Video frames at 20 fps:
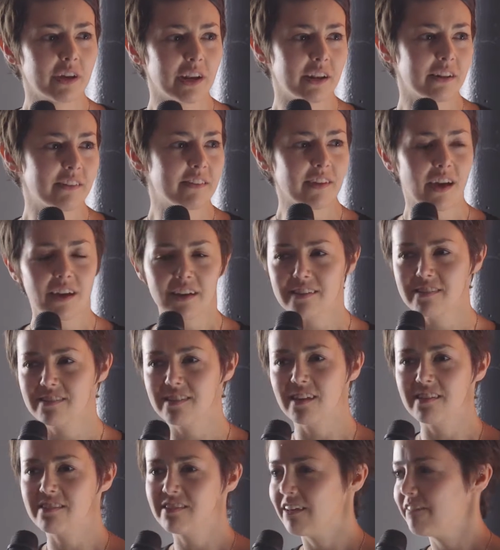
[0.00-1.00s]
at data
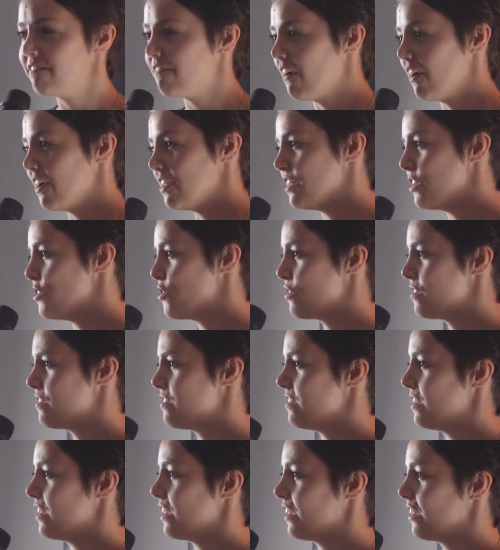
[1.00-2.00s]
sets they find
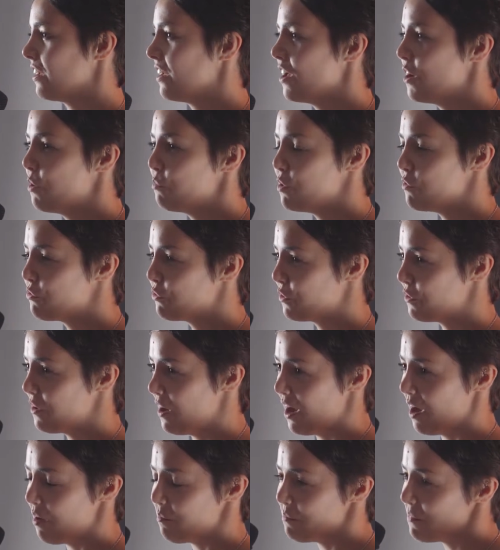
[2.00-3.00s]
interesting. We've
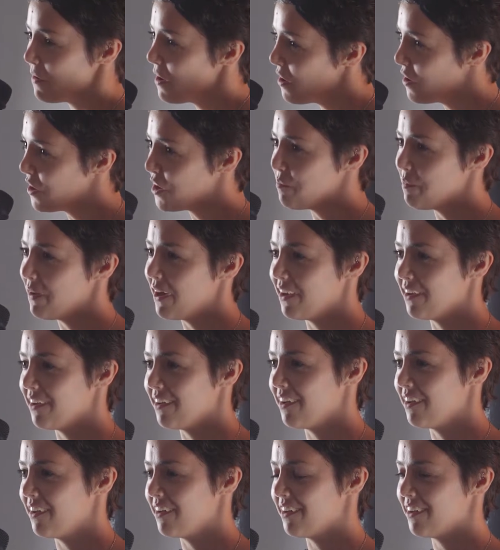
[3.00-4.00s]
heard about
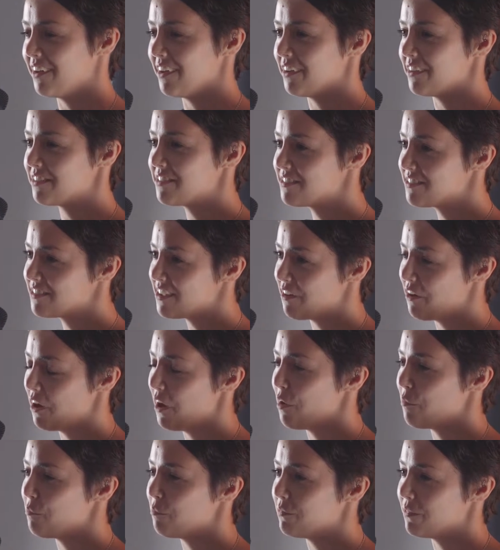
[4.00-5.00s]
a
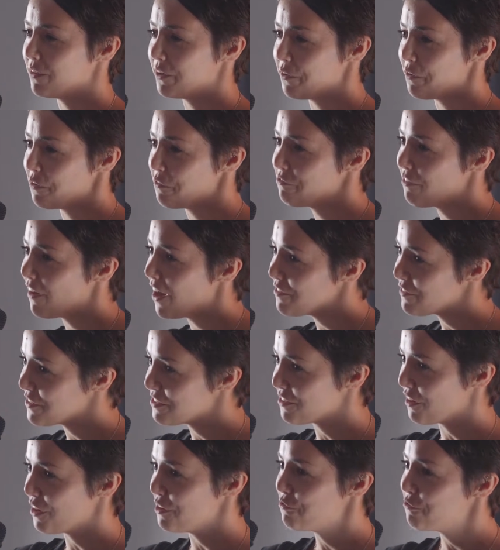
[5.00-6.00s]

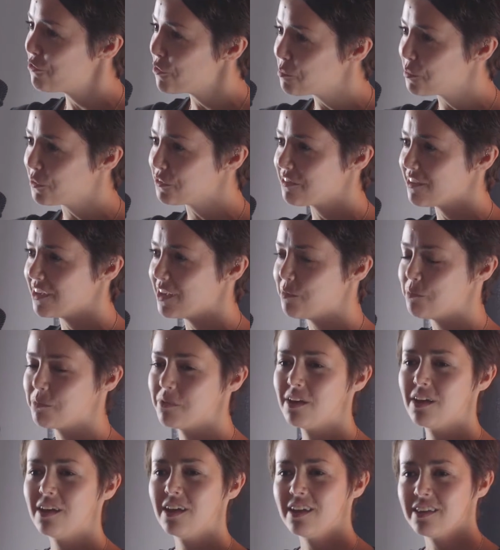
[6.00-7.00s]
five-a-side football
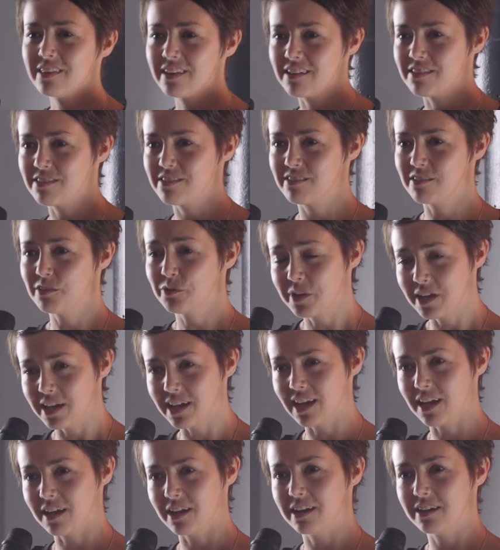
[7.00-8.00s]
team that's
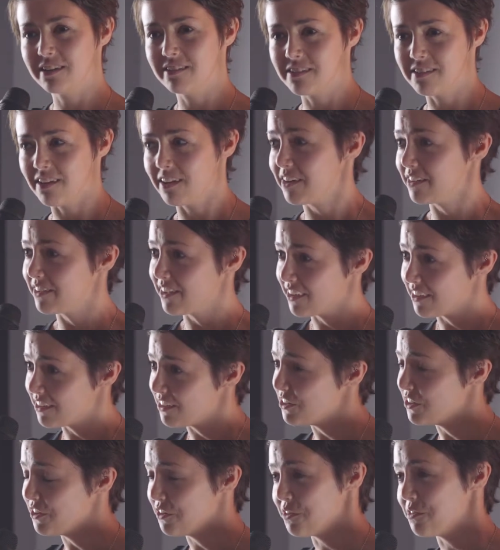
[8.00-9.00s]
looking at data that,
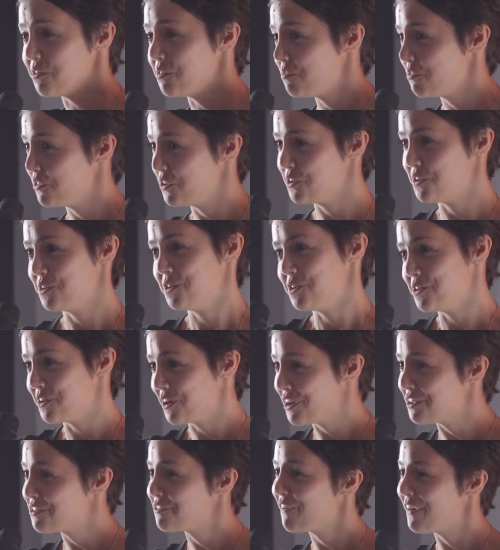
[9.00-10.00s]
you
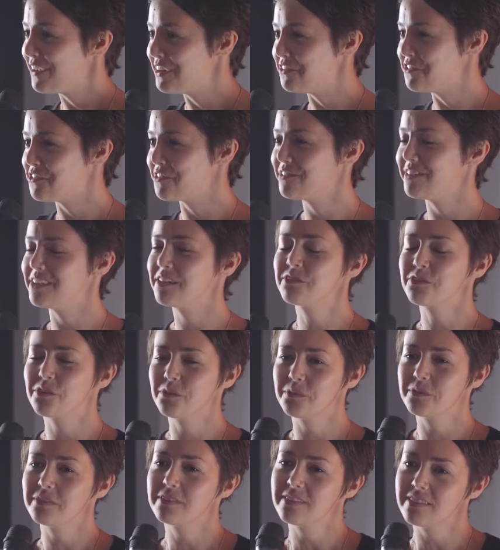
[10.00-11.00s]
guys find interesting.
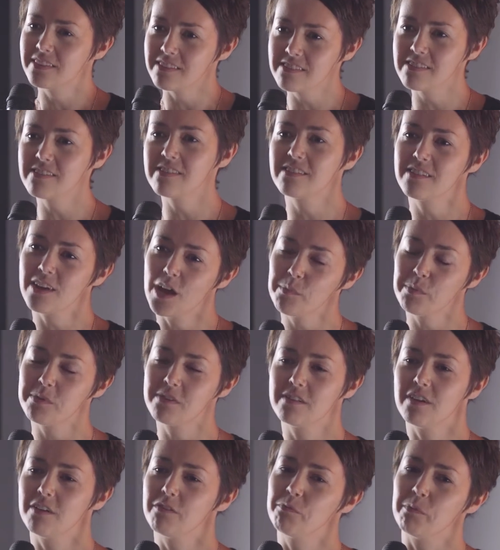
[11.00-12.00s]
So this is the type of
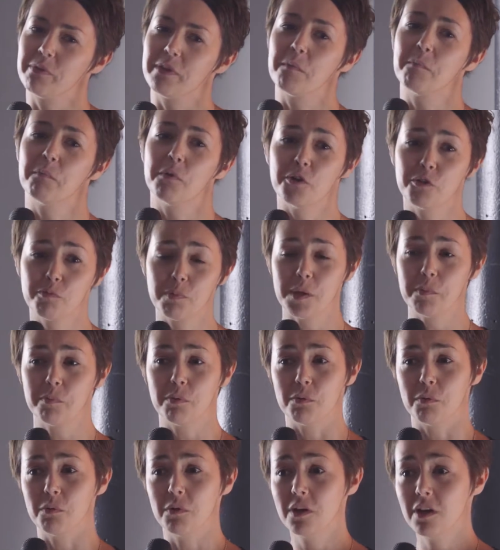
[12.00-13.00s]
stuff that most
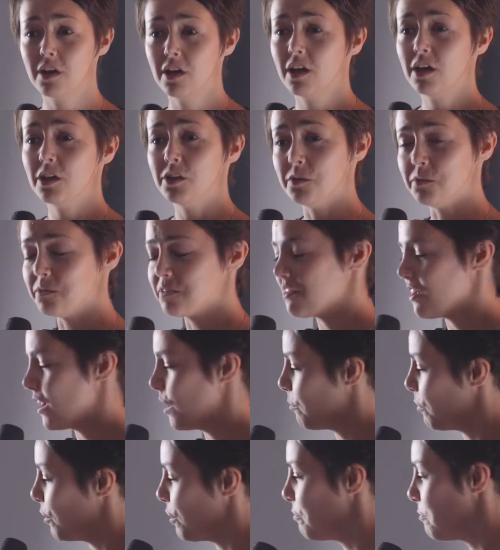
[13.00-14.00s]
people use
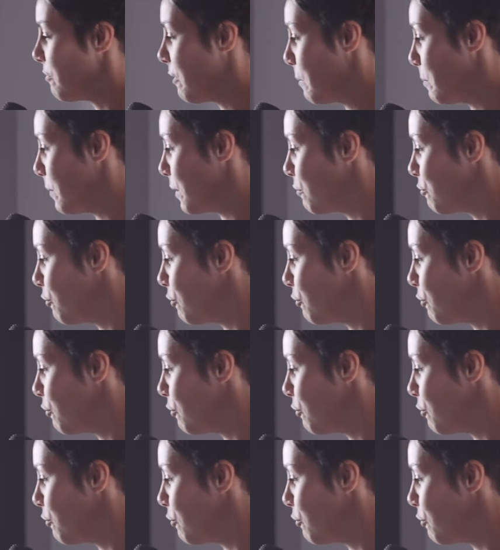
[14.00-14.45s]
Tableau Public